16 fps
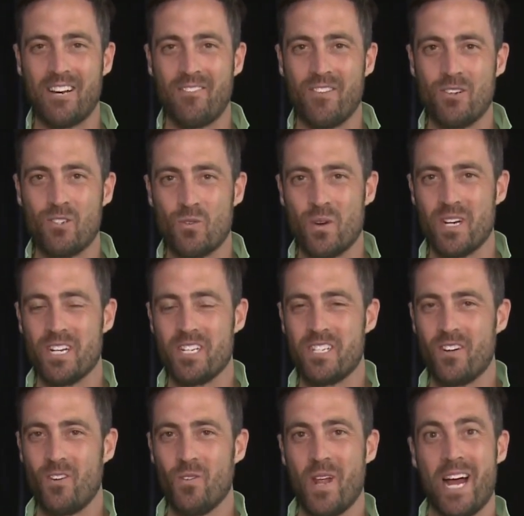And if you joined
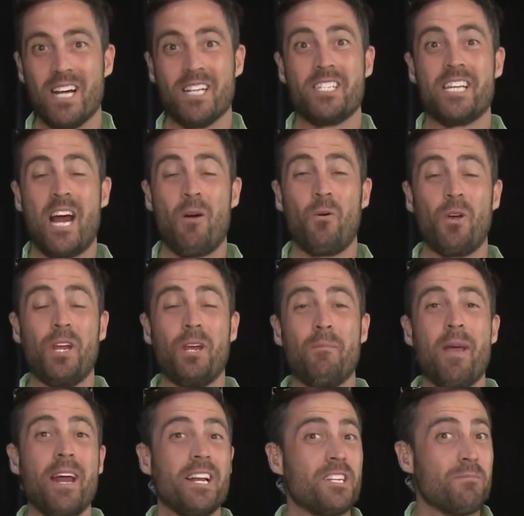us in our last hour, he
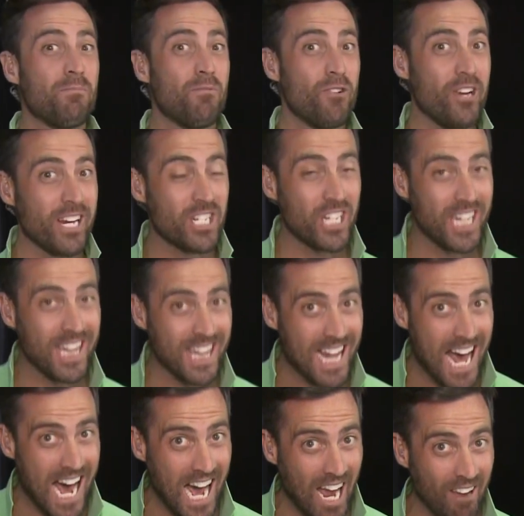made his prediction
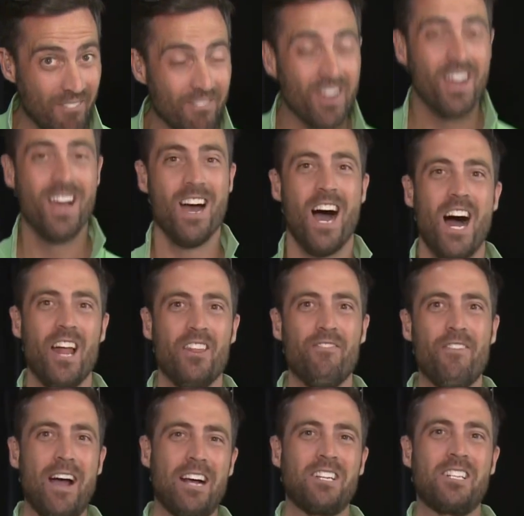live on
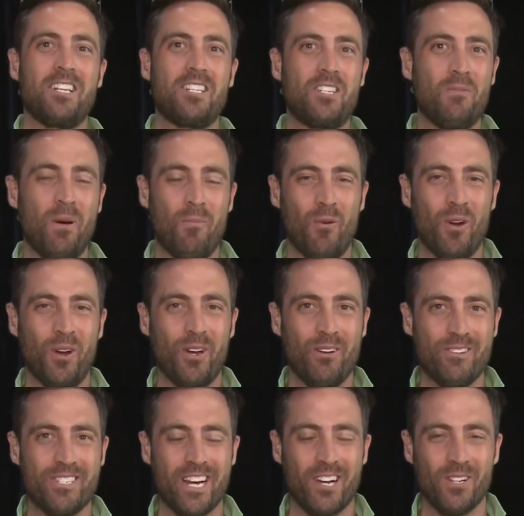the Fox sixty-one Morning
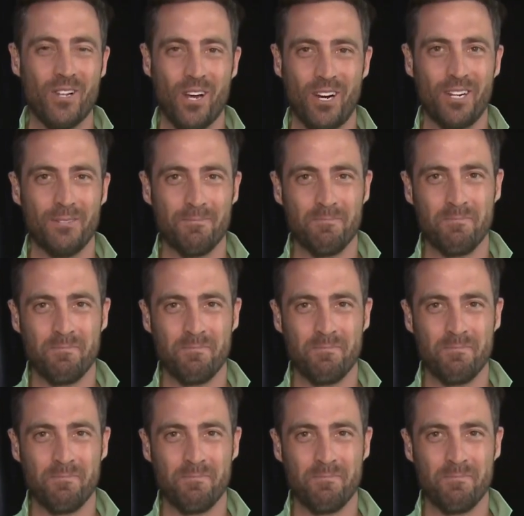News. Take a look.